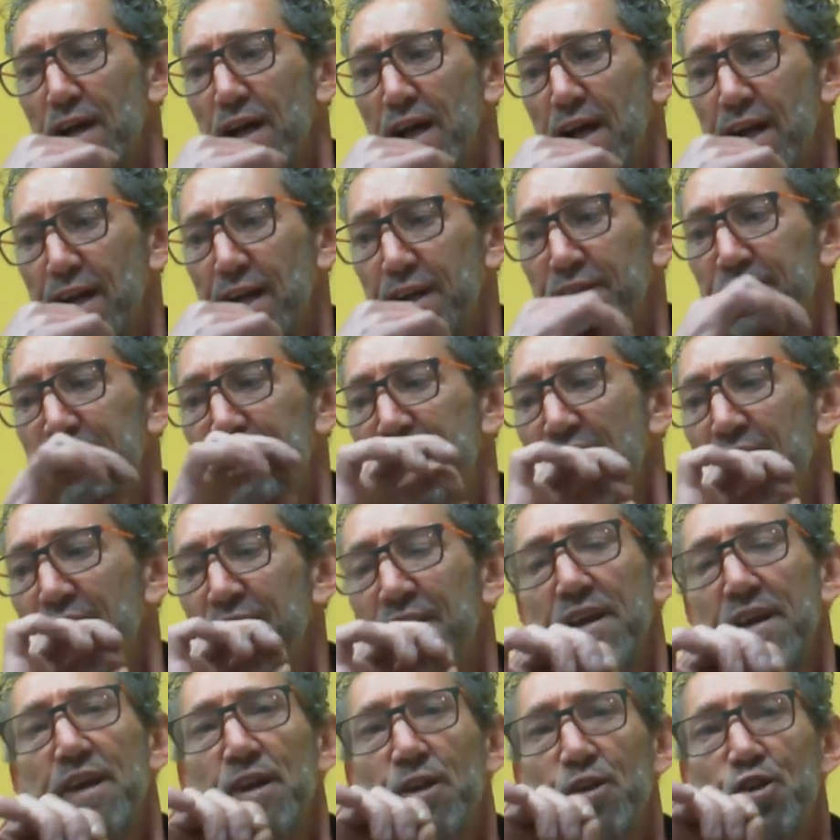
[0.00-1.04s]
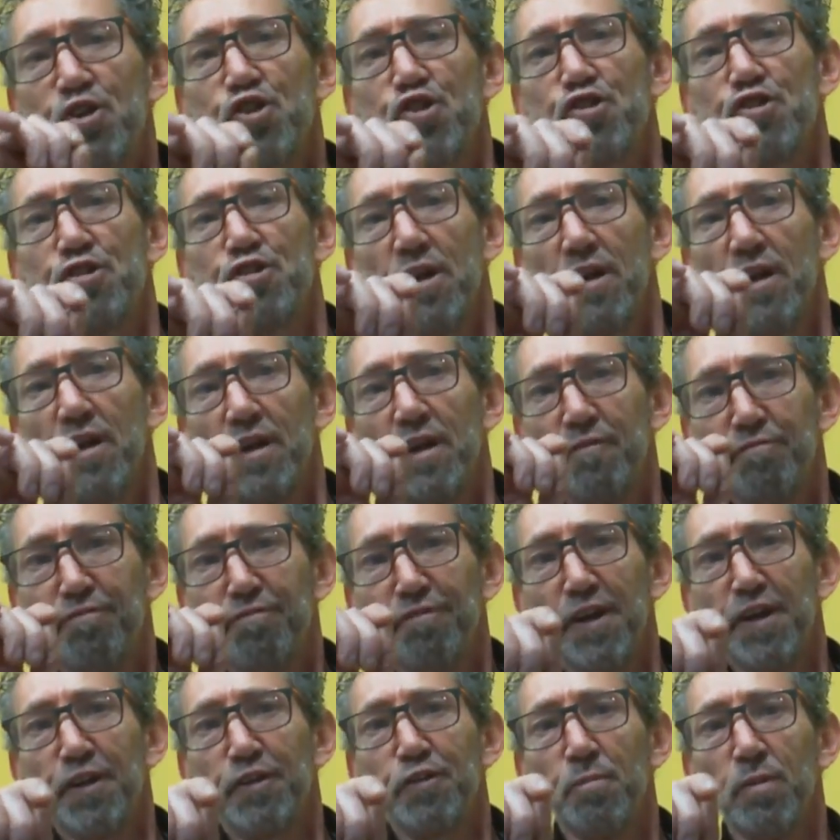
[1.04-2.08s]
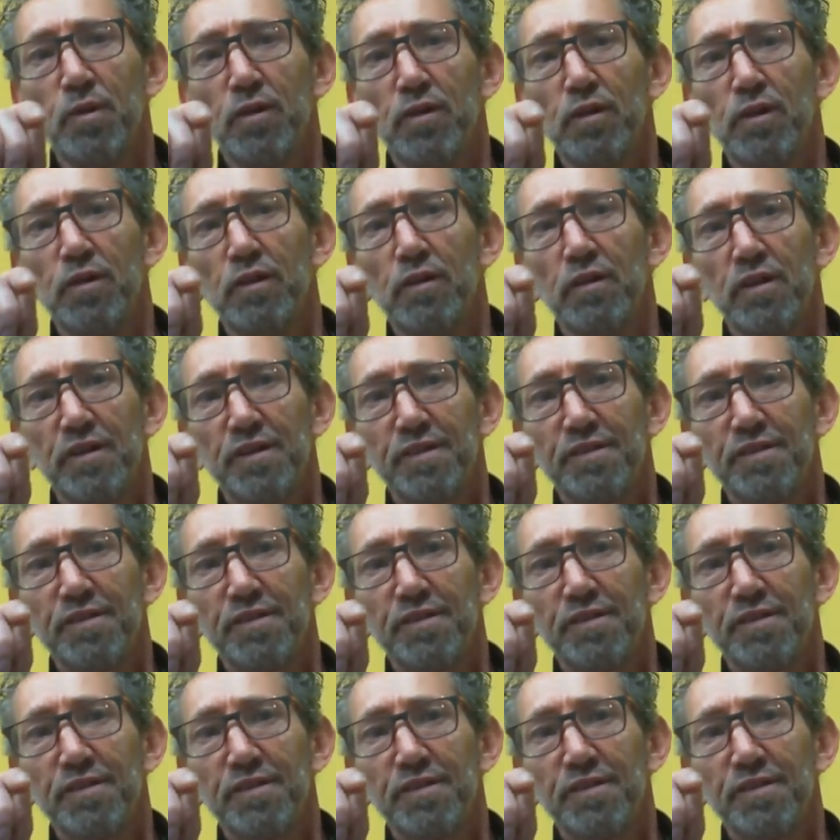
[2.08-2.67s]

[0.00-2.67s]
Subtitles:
a 10-inch inflatable